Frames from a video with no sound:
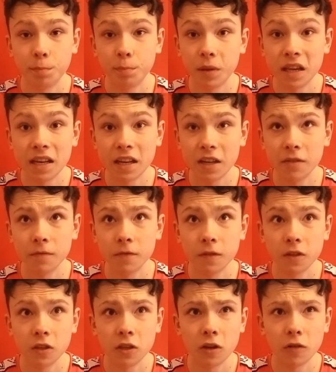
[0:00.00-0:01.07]
been in
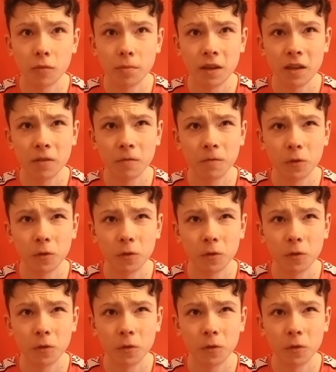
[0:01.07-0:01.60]
European